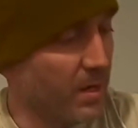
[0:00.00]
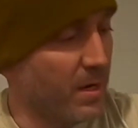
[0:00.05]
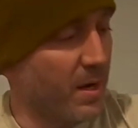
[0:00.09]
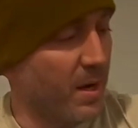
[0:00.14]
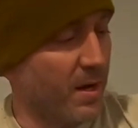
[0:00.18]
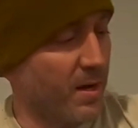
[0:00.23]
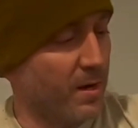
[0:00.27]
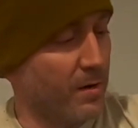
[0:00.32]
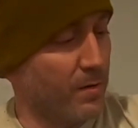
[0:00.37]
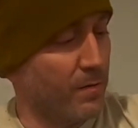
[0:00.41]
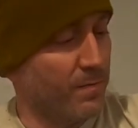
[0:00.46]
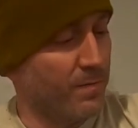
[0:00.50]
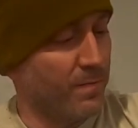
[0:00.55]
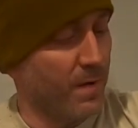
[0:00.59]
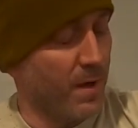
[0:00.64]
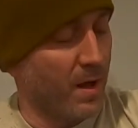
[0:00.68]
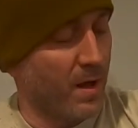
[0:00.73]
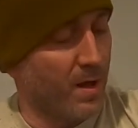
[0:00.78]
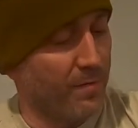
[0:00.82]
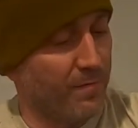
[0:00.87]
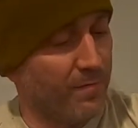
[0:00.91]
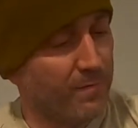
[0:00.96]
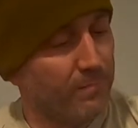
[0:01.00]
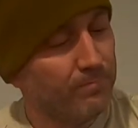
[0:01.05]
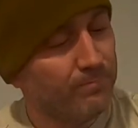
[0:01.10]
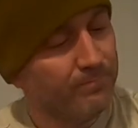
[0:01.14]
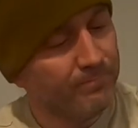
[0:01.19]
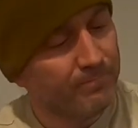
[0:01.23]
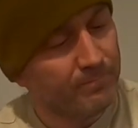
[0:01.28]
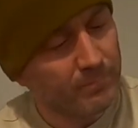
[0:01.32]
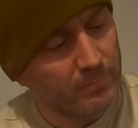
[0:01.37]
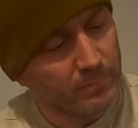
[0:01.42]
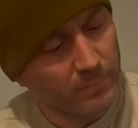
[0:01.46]
Kiger 5.
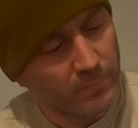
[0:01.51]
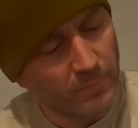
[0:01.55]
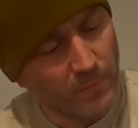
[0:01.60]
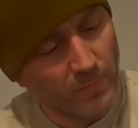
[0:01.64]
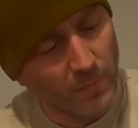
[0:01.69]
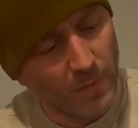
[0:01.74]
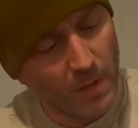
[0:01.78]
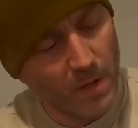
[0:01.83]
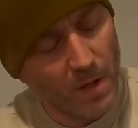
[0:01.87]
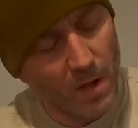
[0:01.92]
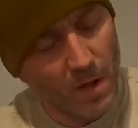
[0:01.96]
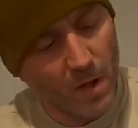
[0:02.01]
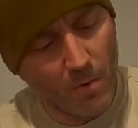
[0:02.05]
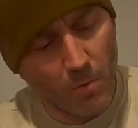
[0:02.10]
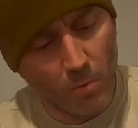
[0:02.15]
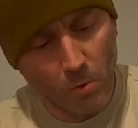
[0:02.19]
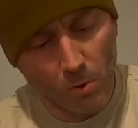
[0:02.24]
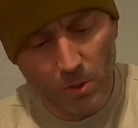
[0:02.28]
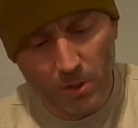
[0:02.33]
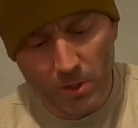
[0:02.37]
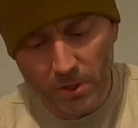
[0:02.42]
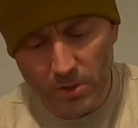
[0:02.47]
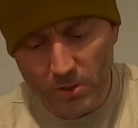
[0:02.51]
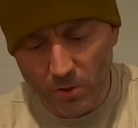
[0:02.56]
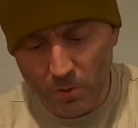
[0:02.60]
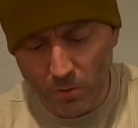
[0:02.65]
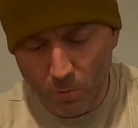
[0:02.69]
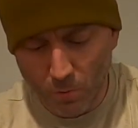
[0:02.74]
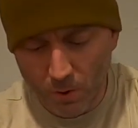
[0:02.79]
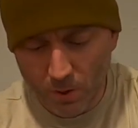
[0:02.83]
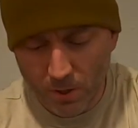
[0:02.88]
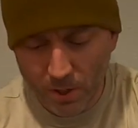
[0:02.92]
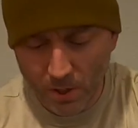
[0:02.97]
I wore these to work